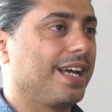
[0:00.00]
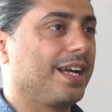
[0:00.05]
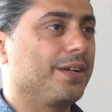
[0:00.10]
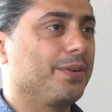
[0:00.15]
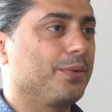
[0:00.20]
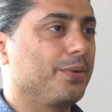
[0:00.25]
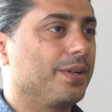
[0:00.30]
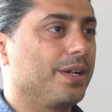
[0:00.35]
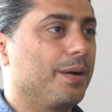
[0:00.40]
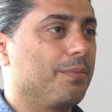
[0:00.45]
like, I
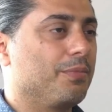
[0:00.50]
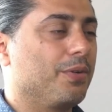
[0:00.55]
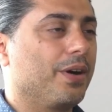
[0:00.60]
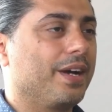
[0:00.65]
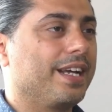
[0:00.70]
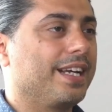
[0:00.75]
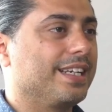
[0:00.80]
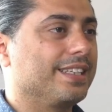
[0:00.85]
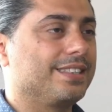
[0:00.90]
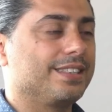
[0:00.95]
don't want. I'm
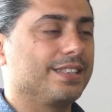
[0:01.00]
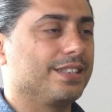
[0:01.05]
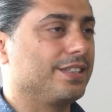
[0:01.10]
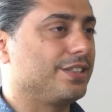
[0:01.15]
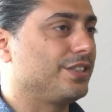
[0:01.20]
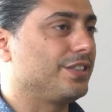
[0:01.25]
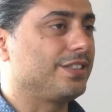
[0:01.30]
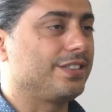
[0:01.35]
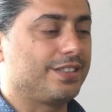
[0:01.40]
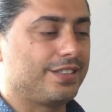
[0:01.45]
not here to
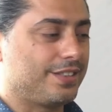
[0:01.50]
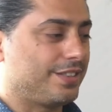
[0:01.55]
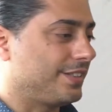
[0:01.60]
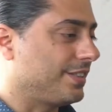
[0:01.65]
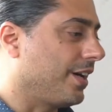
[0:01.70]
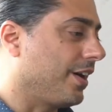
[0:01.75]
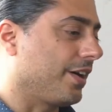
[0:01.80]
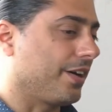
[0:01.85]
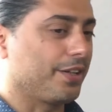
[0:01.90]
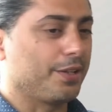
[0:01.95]
sh-
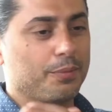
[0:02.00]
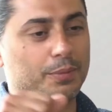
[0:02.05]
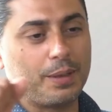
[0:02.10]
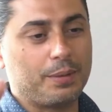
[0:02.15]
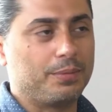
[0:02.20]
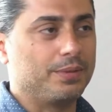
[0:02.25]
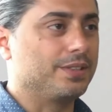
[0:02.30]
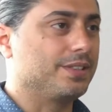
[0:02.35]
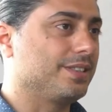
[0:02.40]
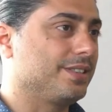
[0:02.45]
shock other
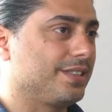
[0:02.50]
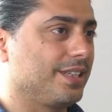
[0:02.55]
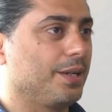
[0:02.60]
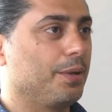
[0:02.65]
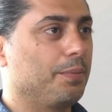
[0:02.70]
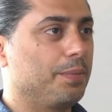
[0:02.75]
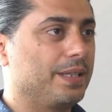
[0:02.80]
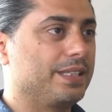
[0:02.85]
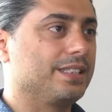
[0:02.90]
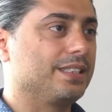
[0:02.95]
people's you
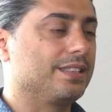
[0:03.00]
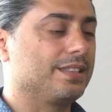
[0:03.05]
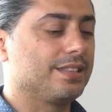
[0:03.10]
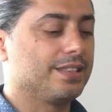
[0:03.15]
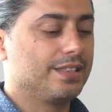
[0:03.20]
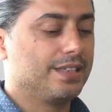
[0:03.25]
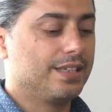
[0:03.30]
know business.